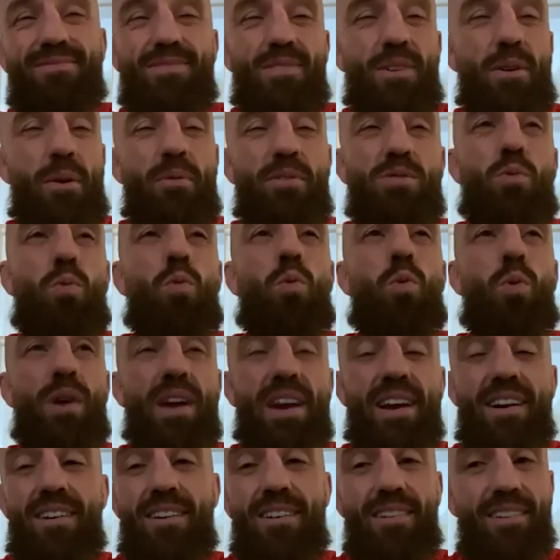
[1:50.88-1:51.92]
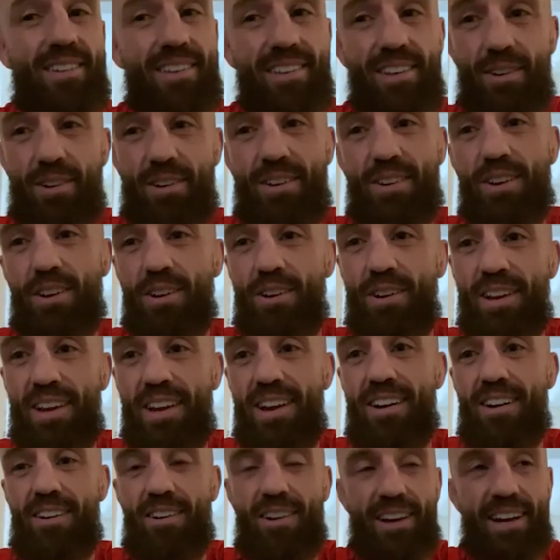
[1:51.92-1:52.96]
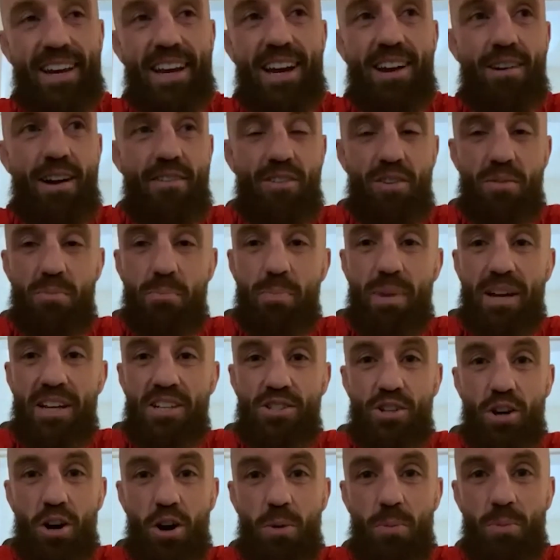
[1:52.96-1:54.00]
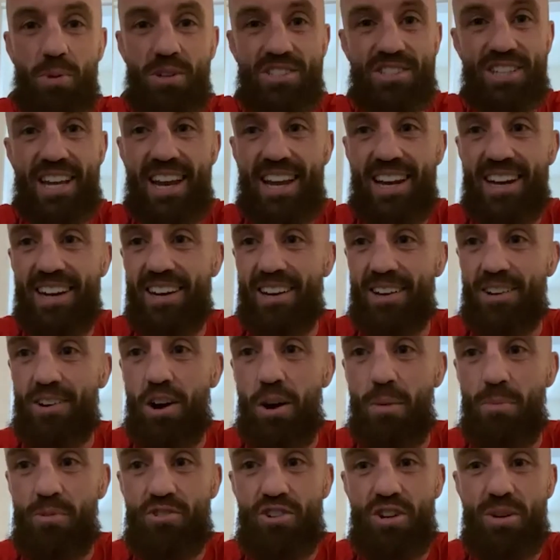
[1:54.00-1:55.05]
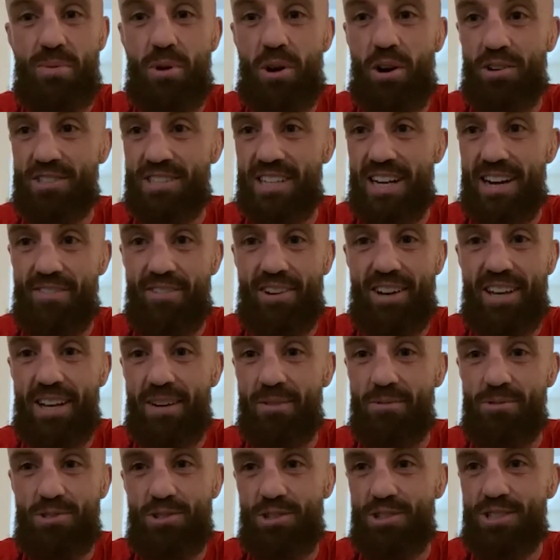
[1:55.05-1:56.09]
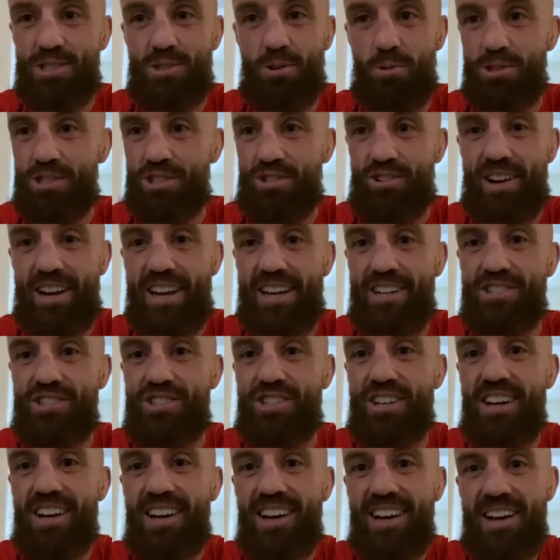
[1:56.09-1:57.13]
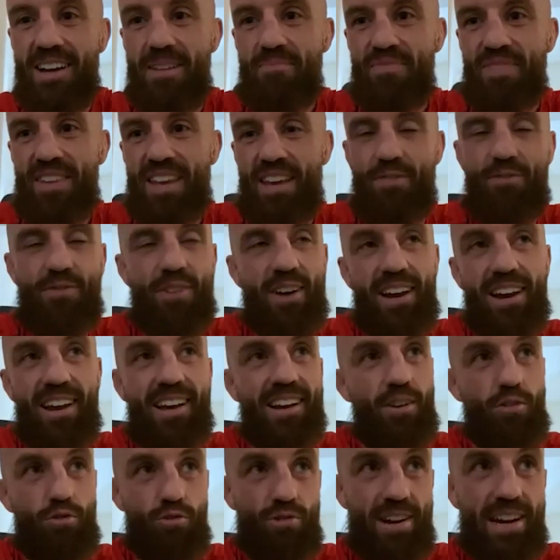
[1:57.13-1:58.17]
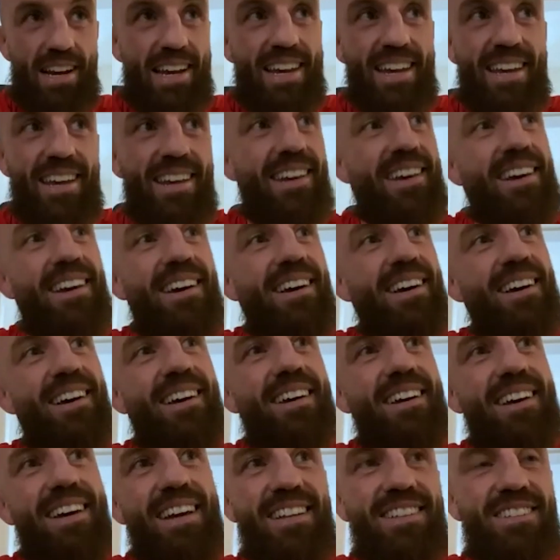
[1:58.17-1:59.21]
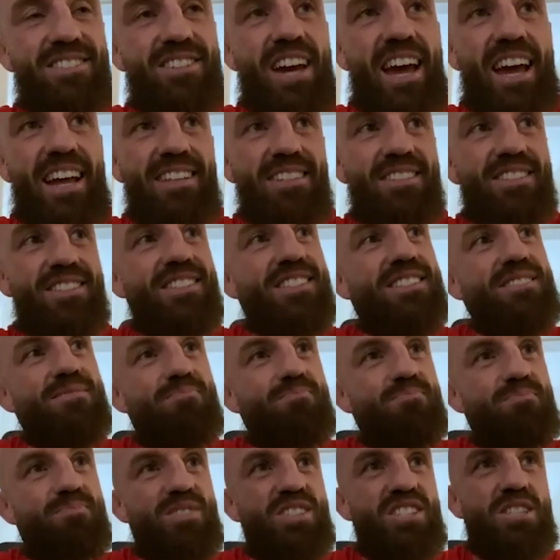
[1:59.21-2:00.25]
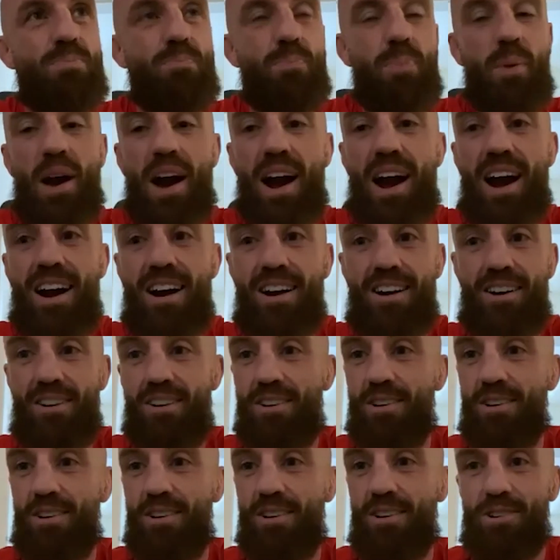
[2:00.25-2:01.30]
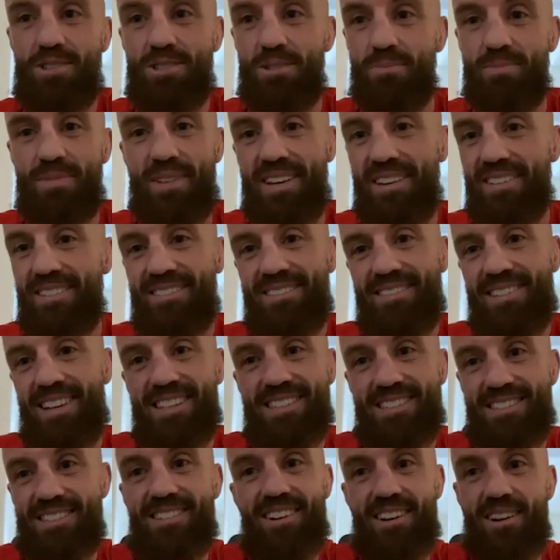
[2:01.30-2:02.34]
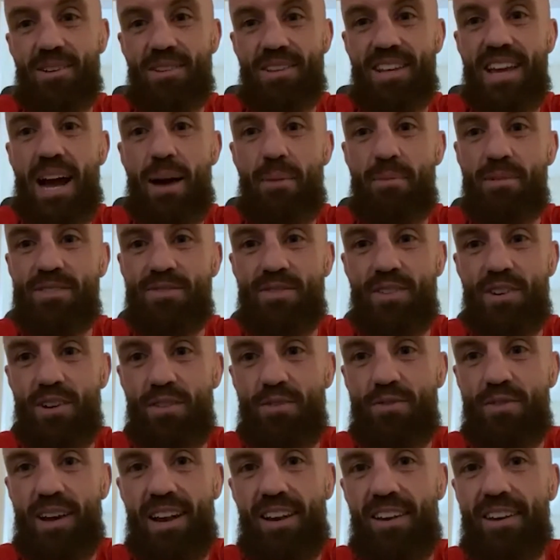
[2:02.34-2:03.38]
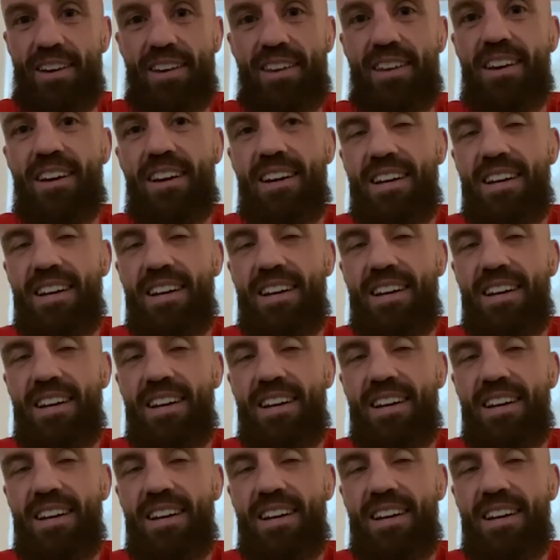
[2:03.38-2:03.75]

it was weird. You could you could hear I could hear Everton Big John was saying in the commentary box and everything. It was just so strange it felt like a really intense spar or something. That's kind of the atmosphere it felt like.